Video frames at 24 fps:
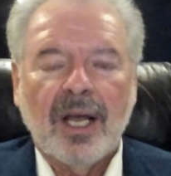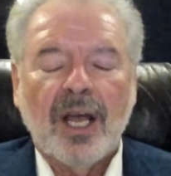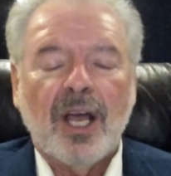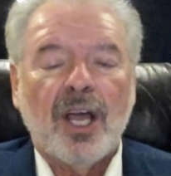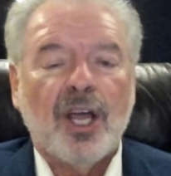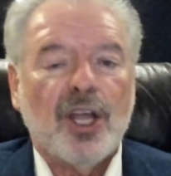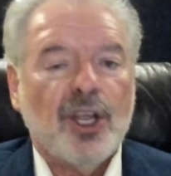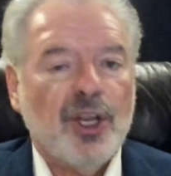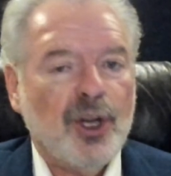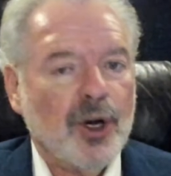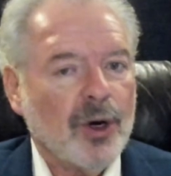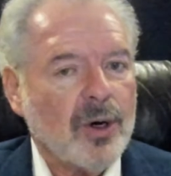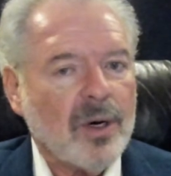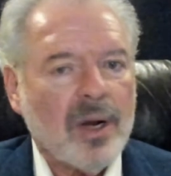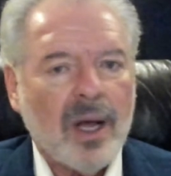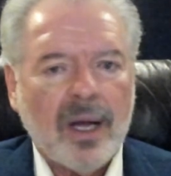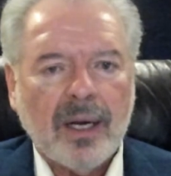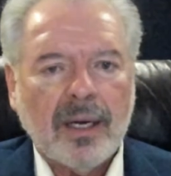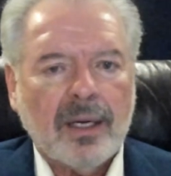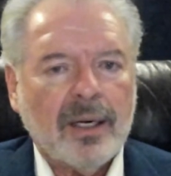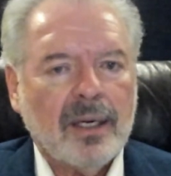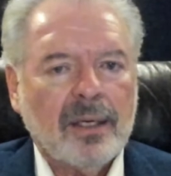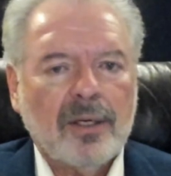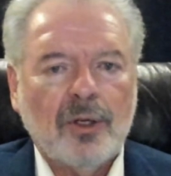You're not
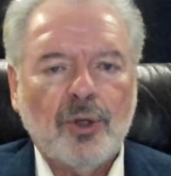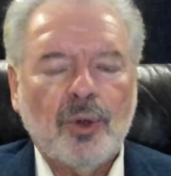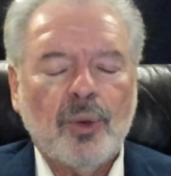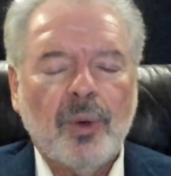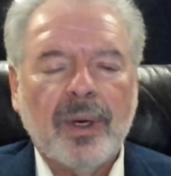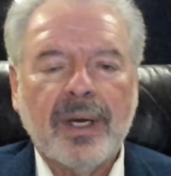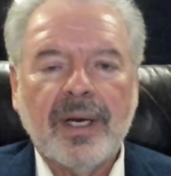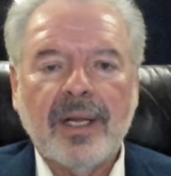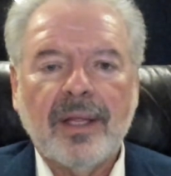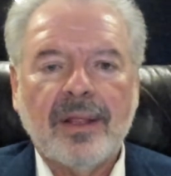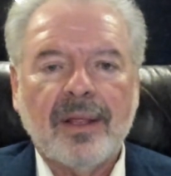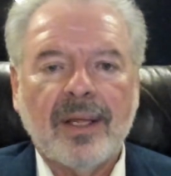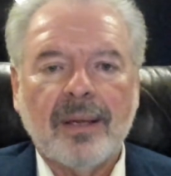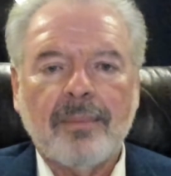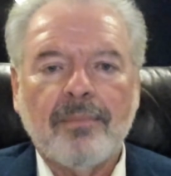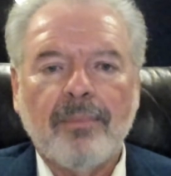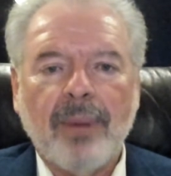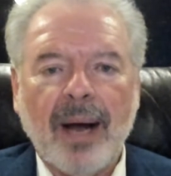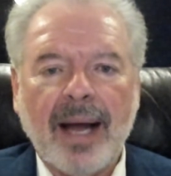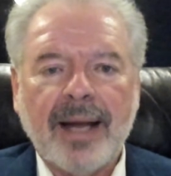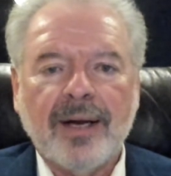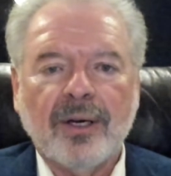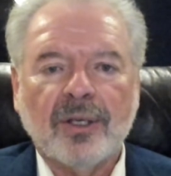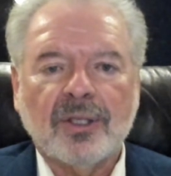going to do anything
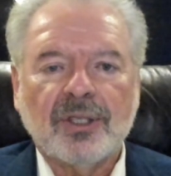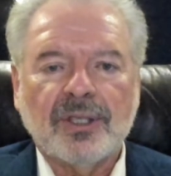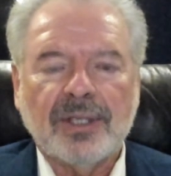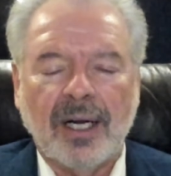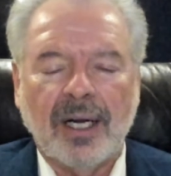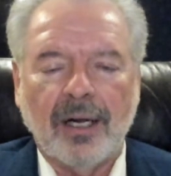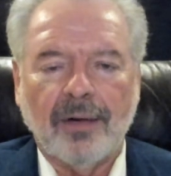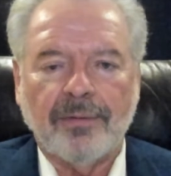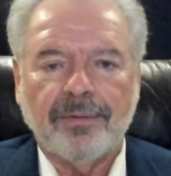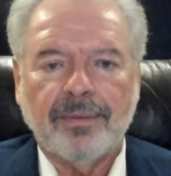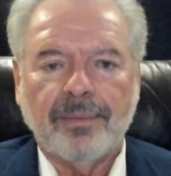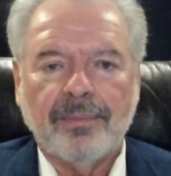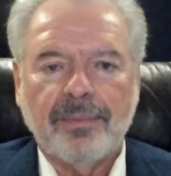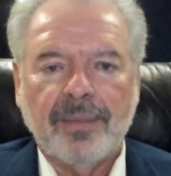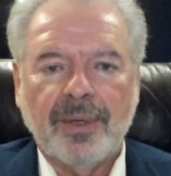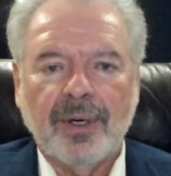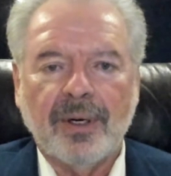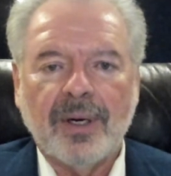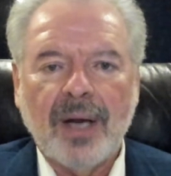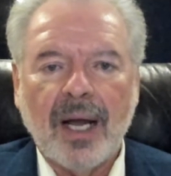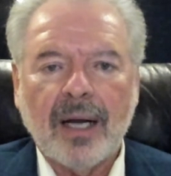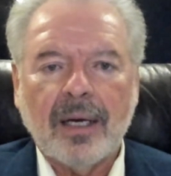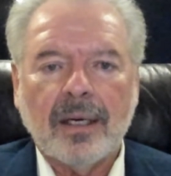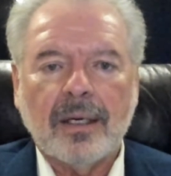by yourself. You're
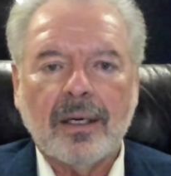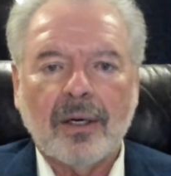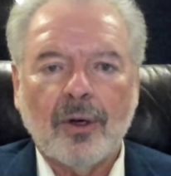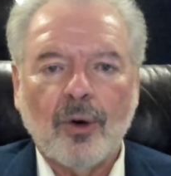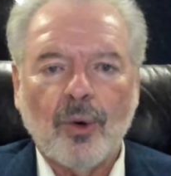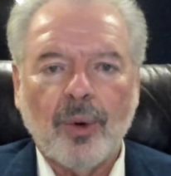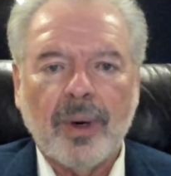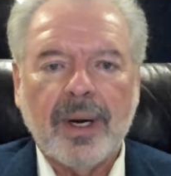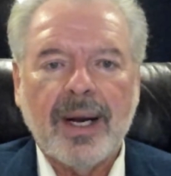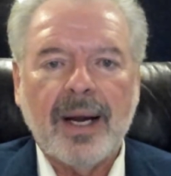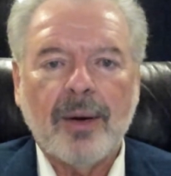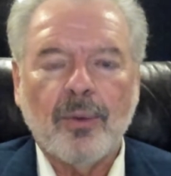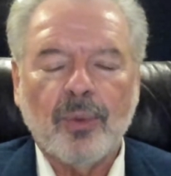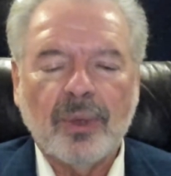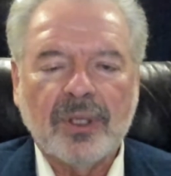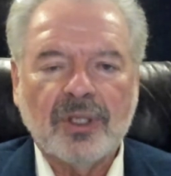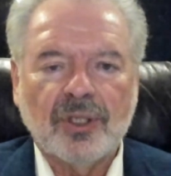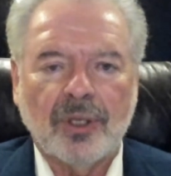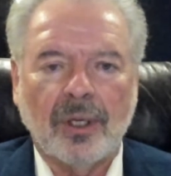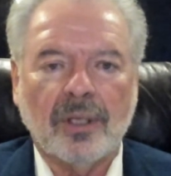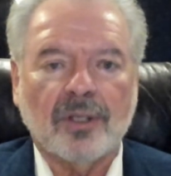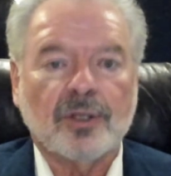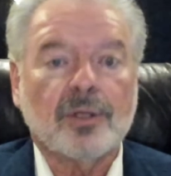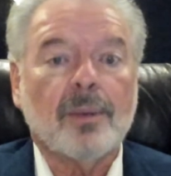not going to create
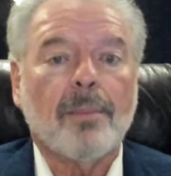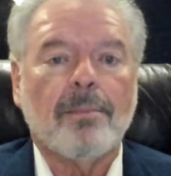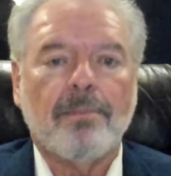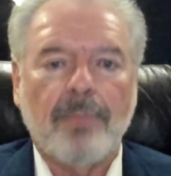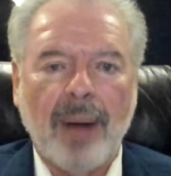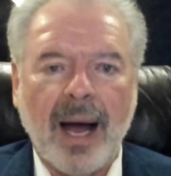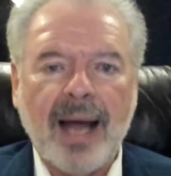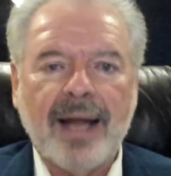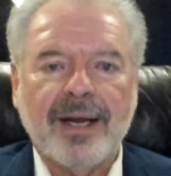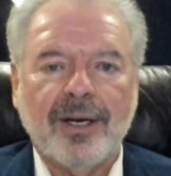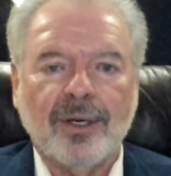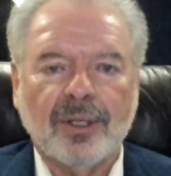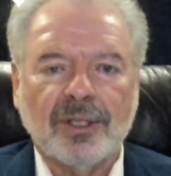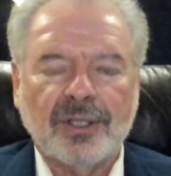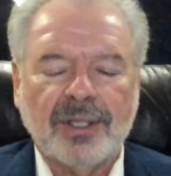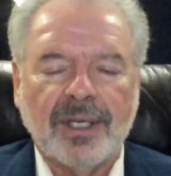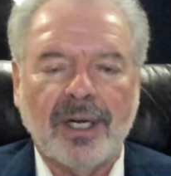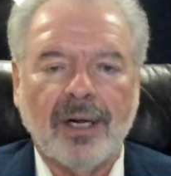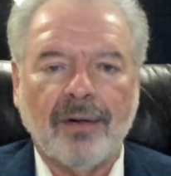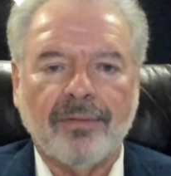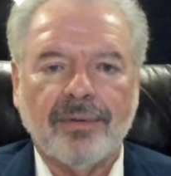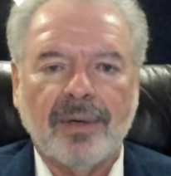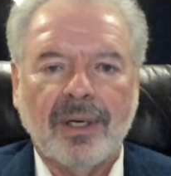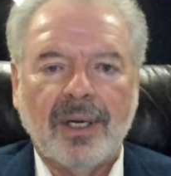results by
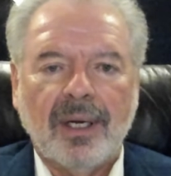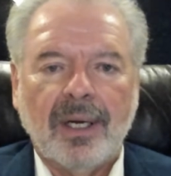yourself.